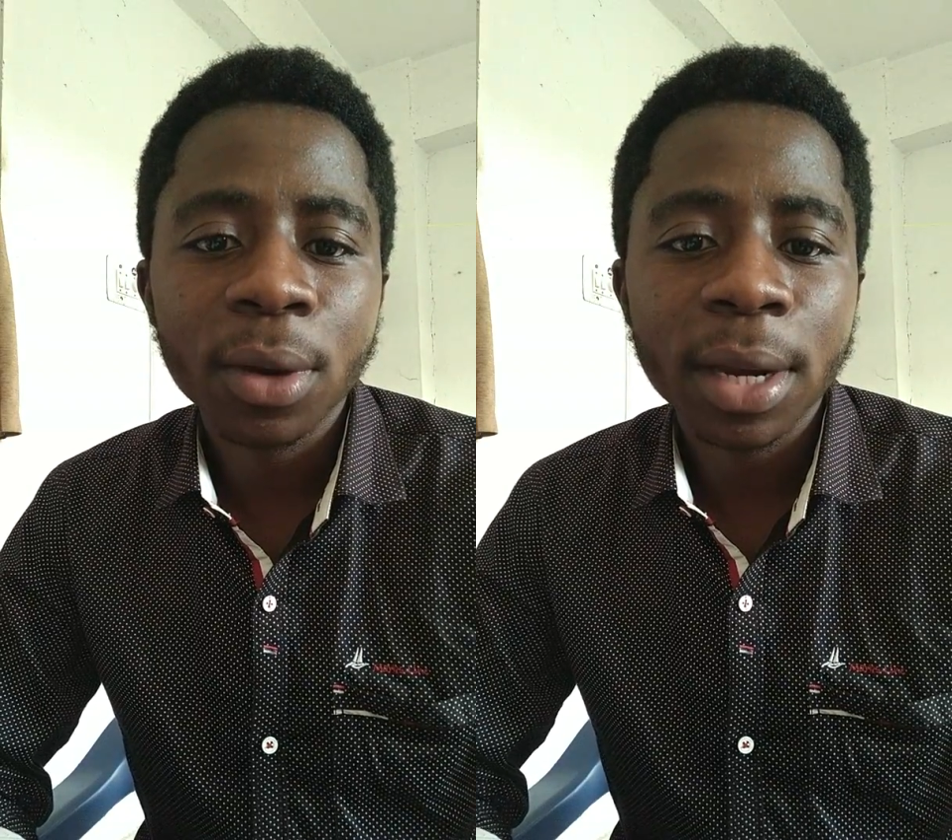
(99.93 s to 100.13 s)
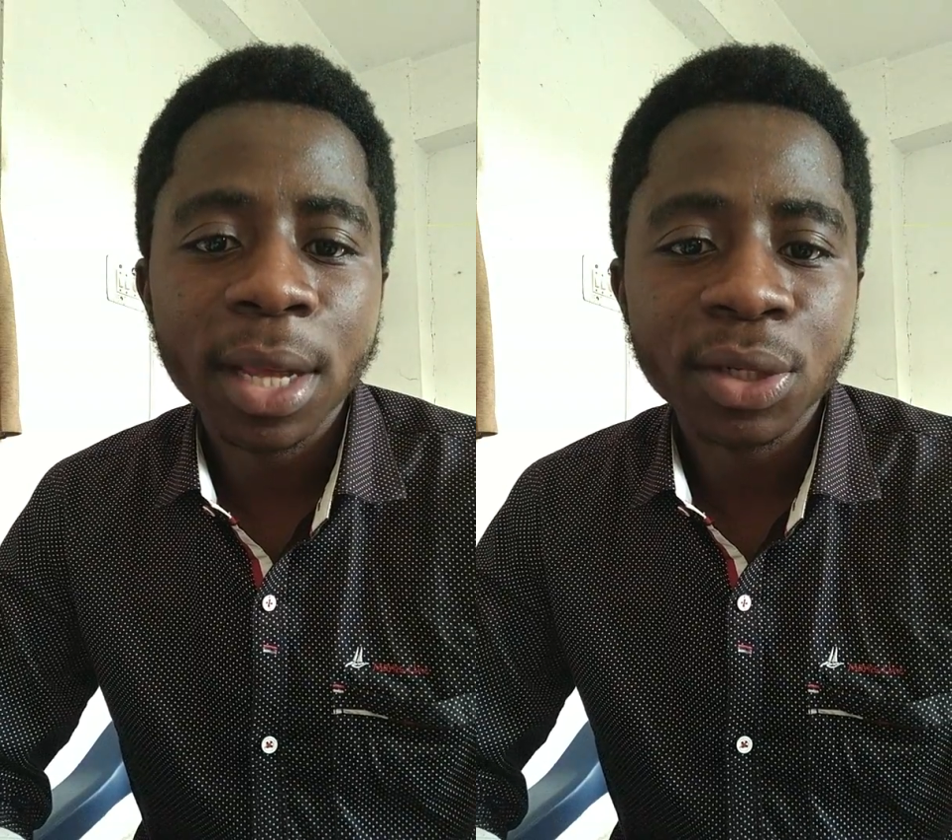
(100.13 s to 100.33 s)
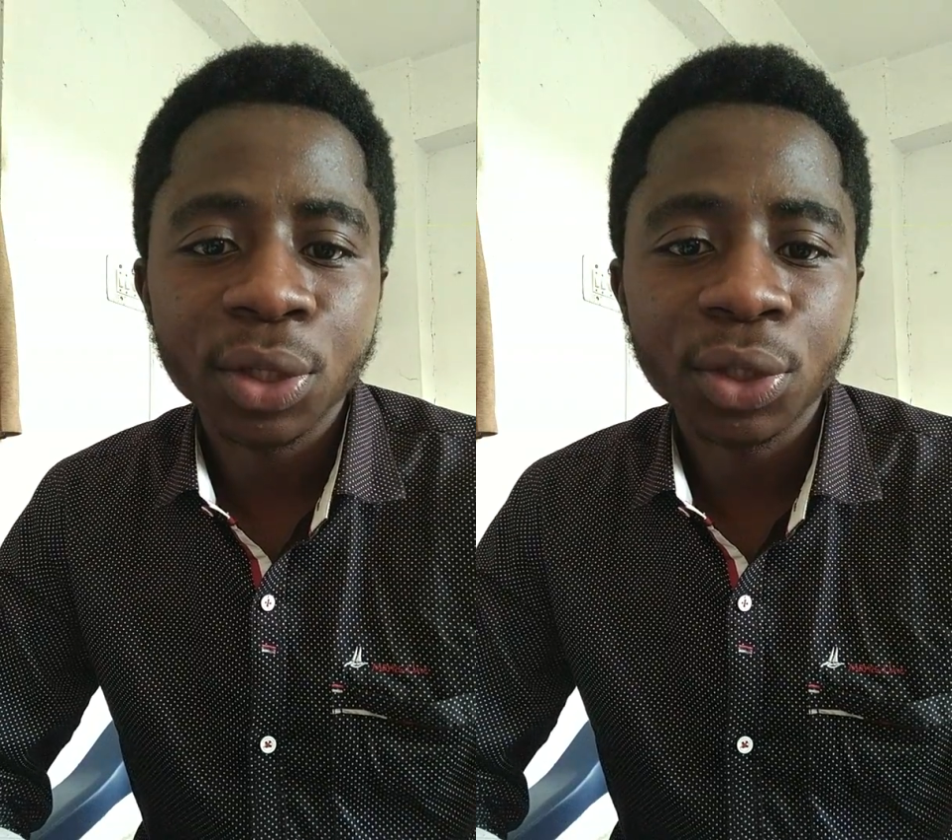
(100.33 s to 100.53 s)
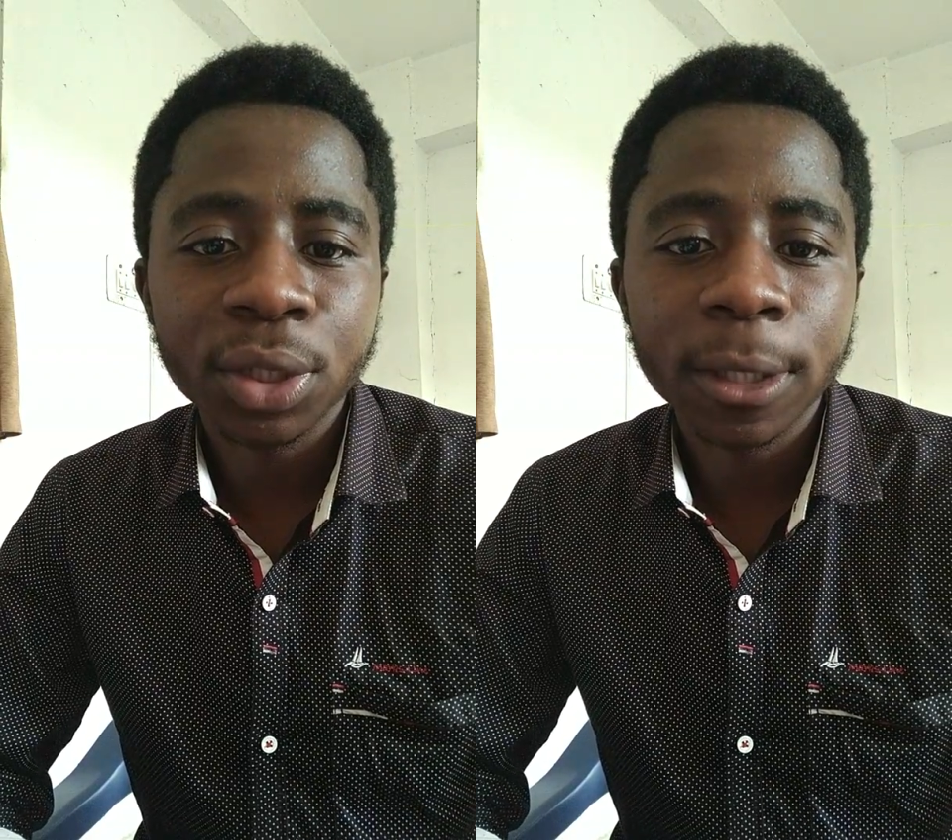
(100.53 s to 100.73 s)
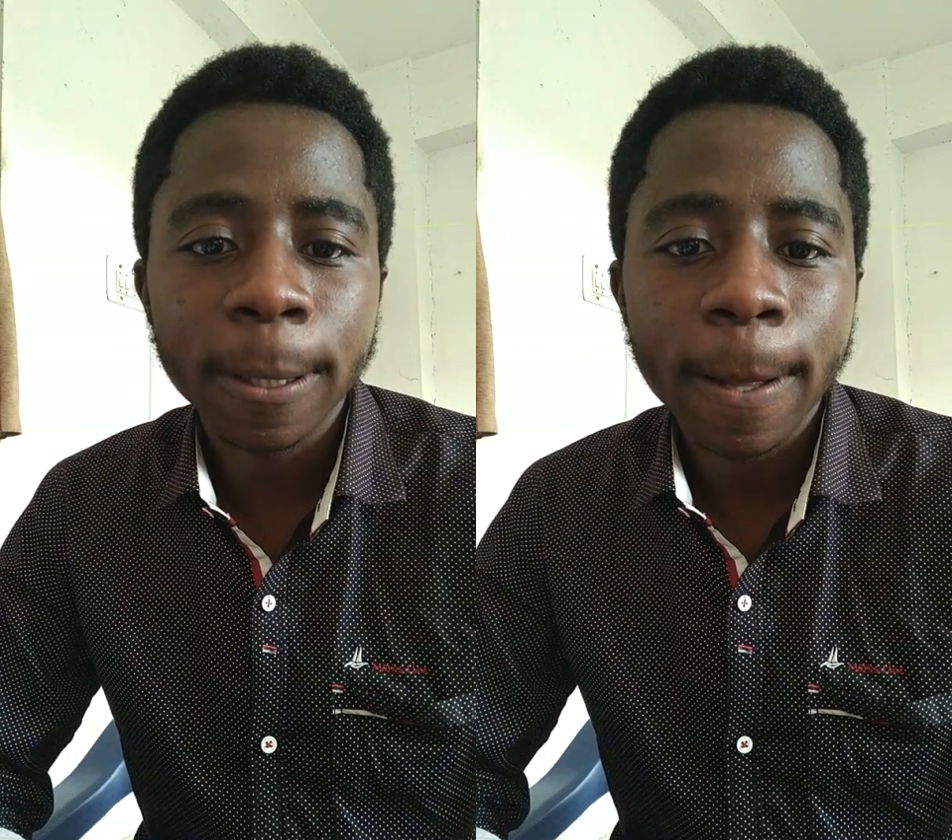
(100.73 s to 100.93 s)

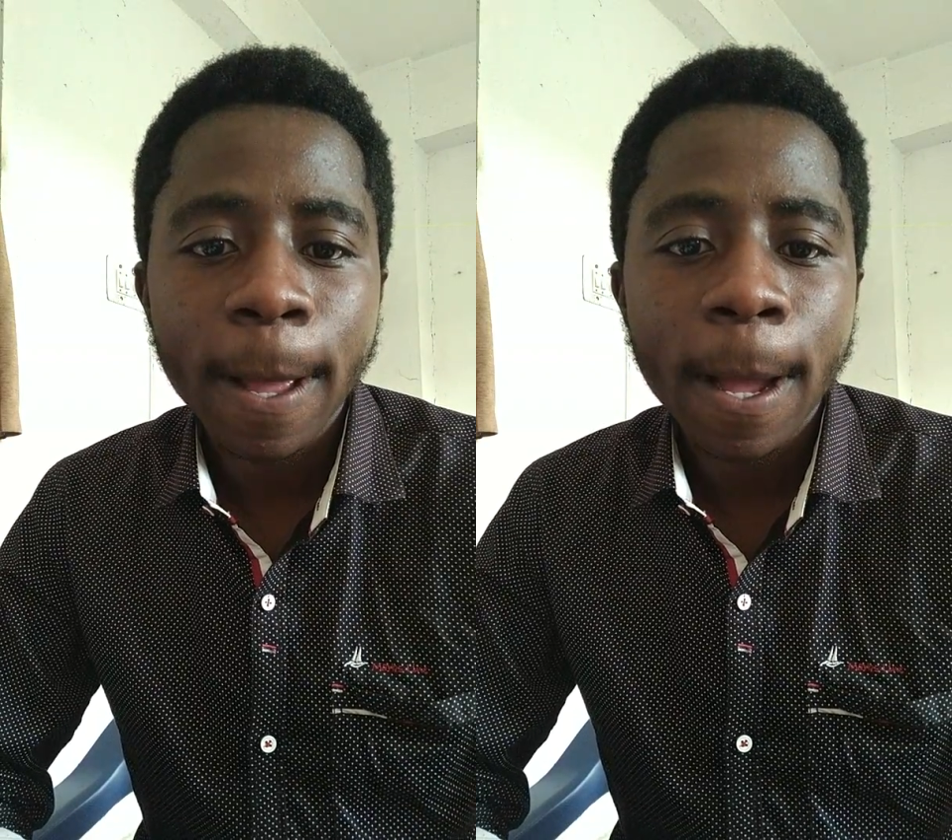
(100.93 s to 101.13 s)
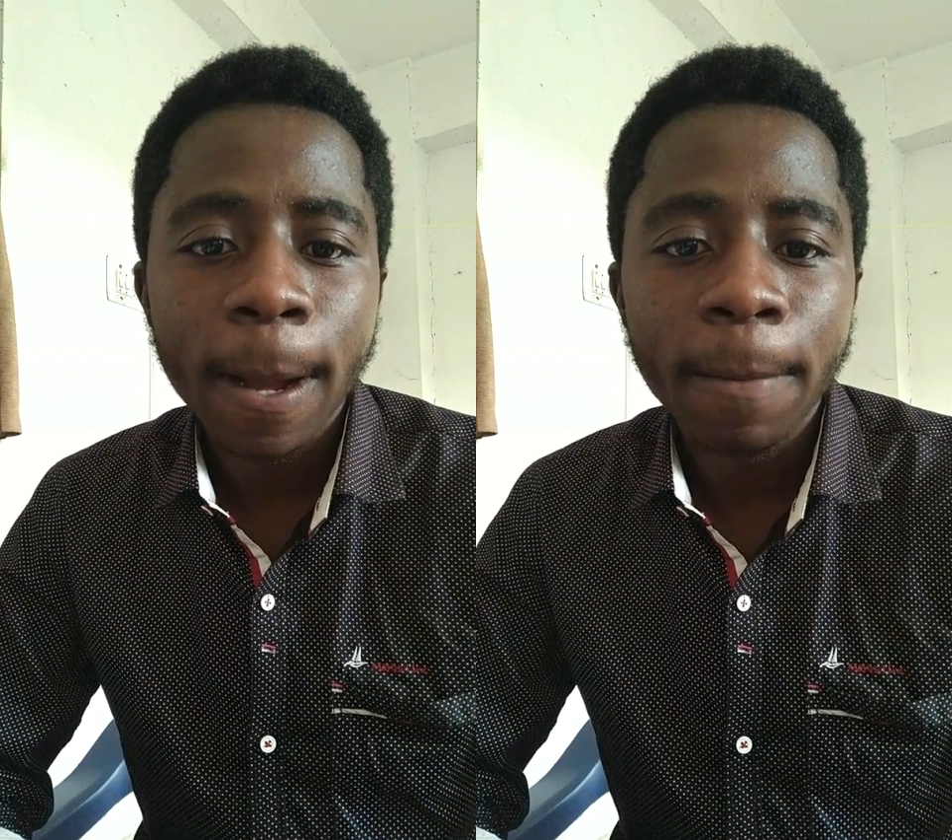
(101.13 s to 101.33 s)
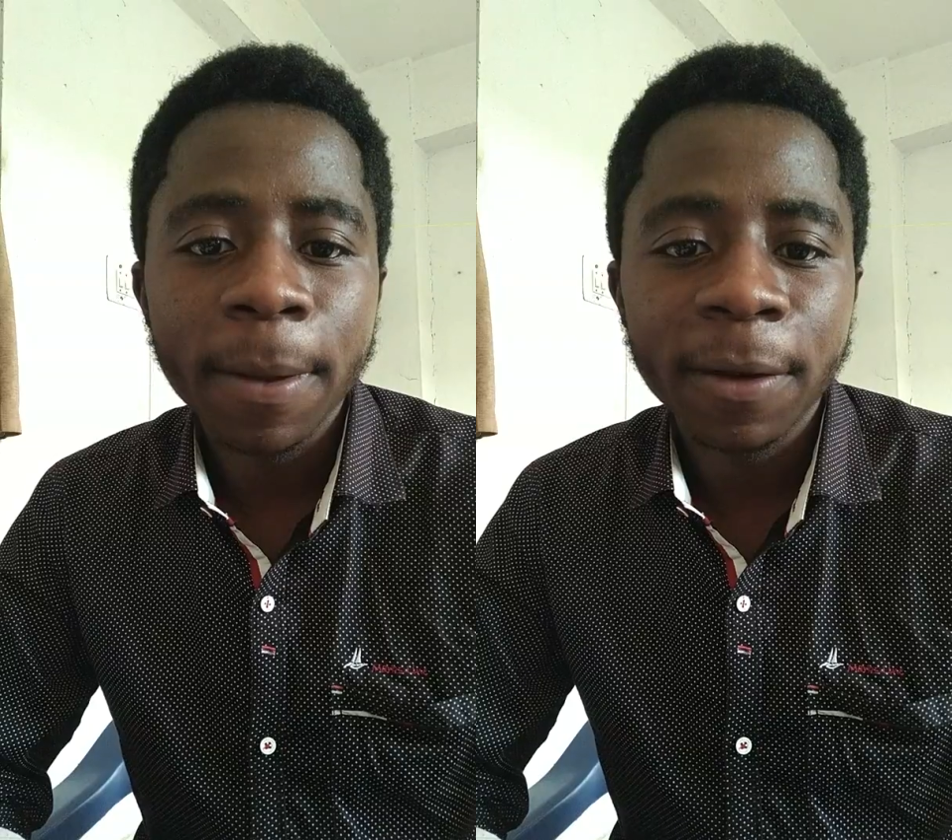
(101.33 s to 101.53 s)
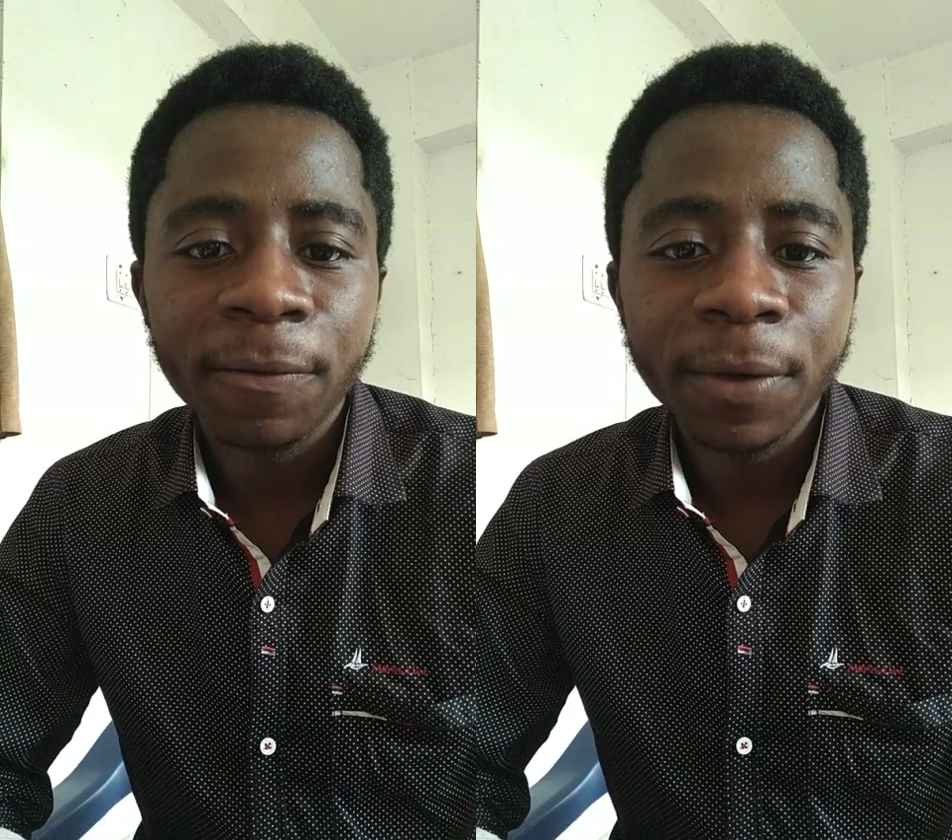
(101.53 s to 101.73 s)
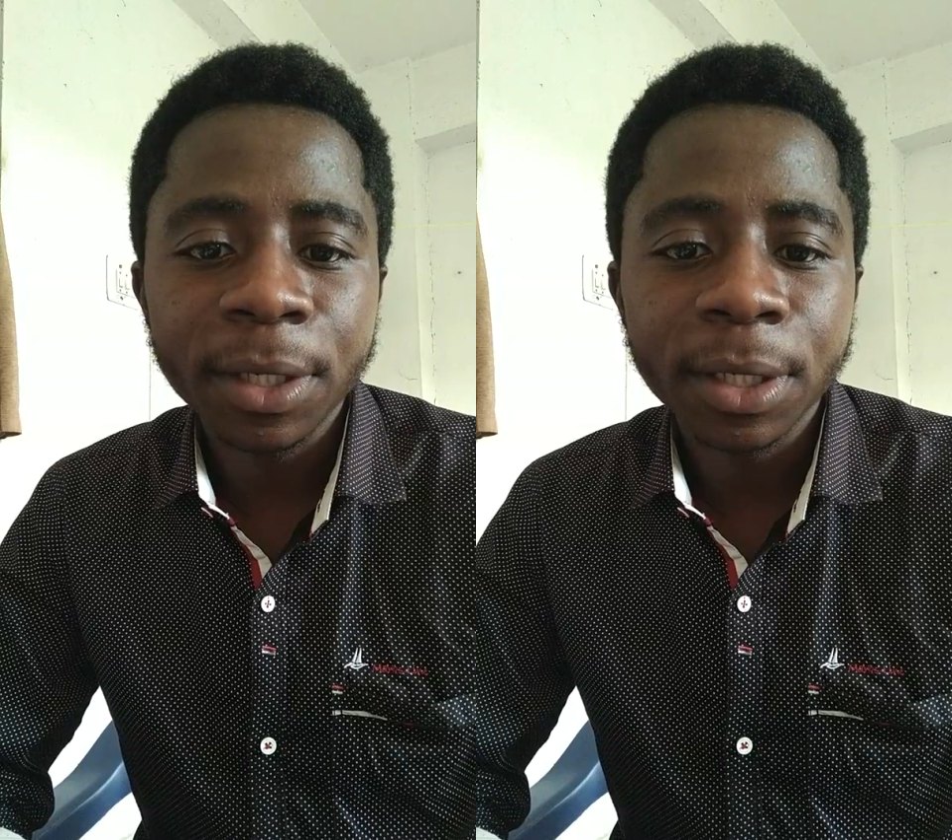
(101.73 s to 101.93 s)
organization
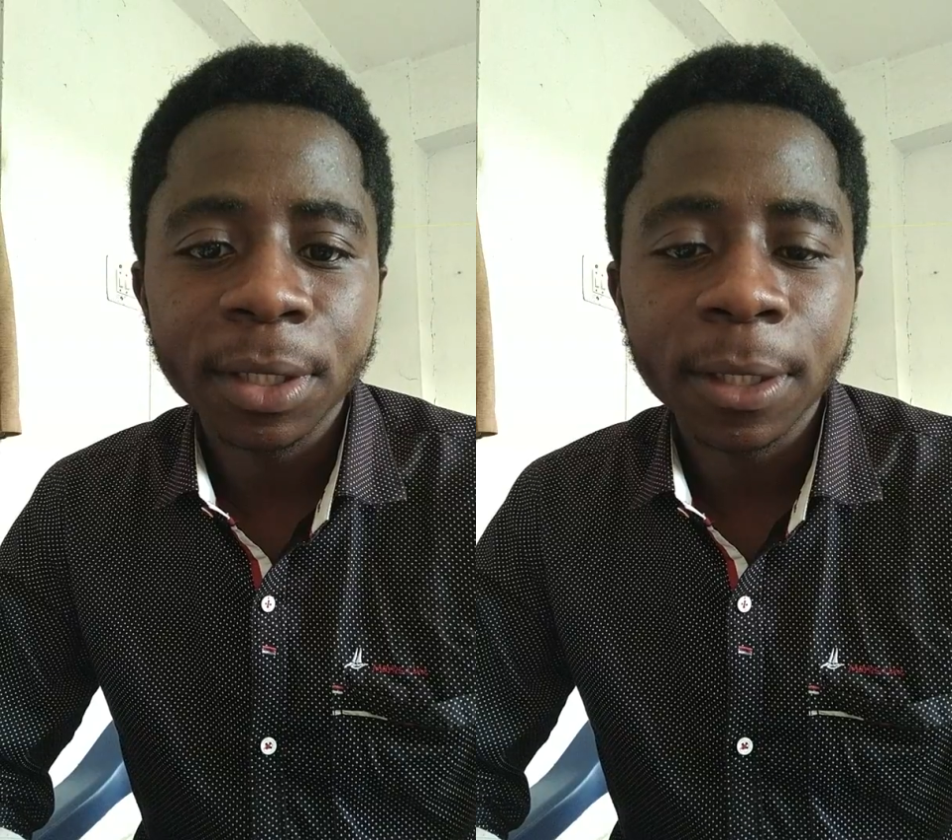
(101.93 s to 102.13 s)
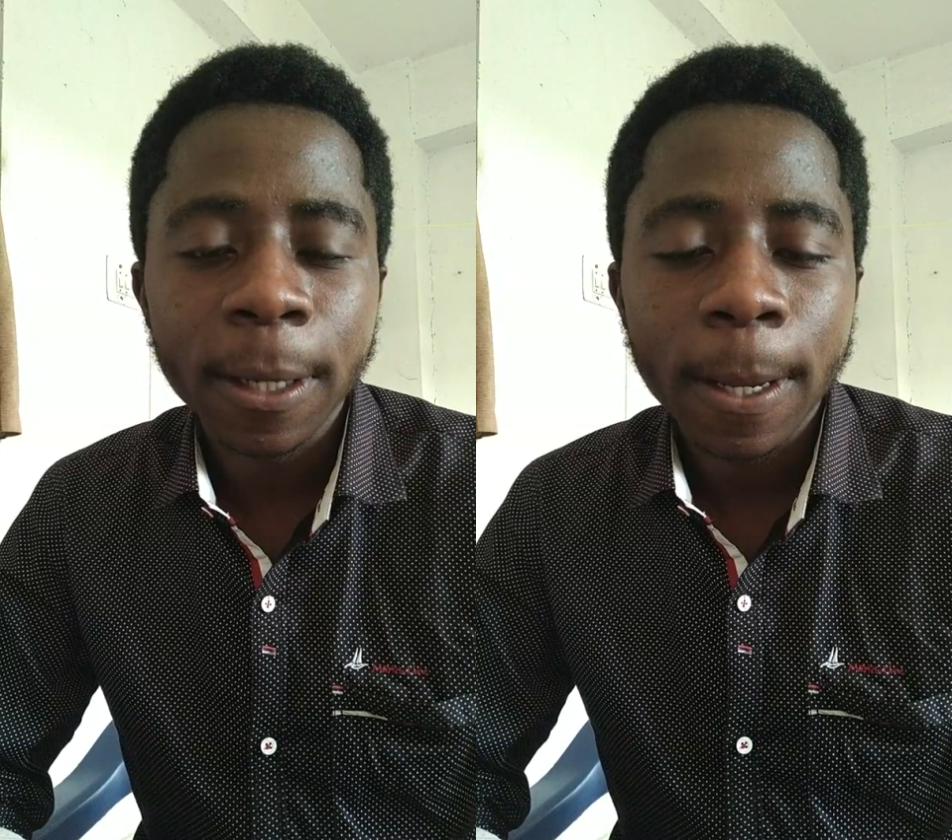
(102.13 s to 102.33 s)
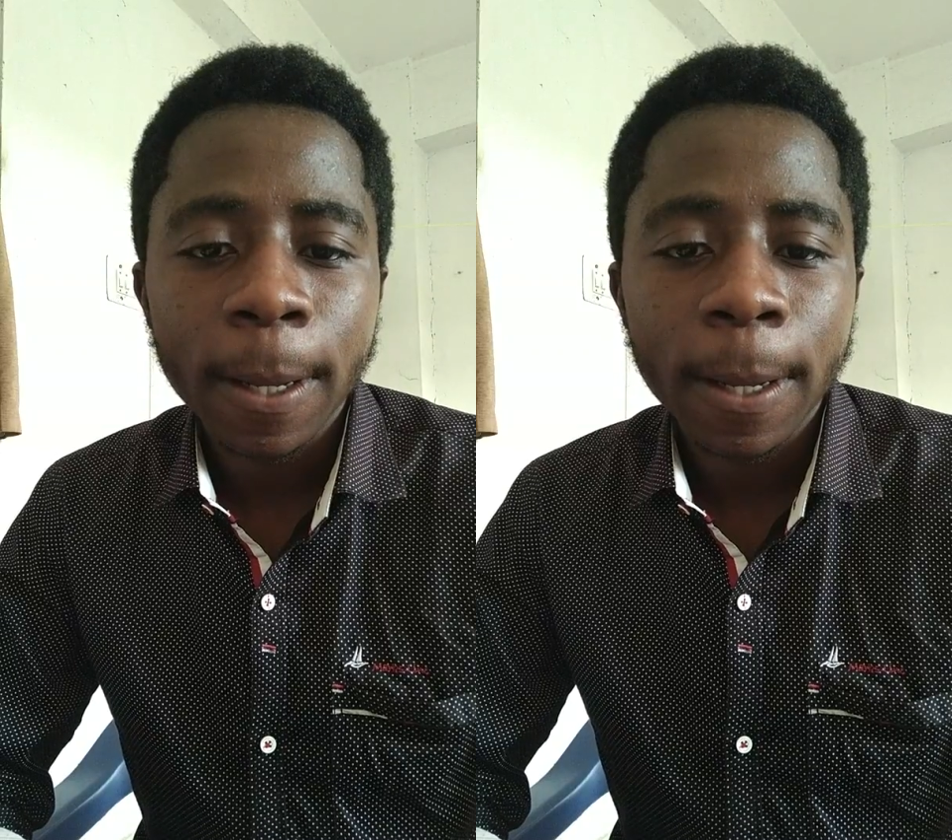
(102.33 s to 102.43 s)
benefiting.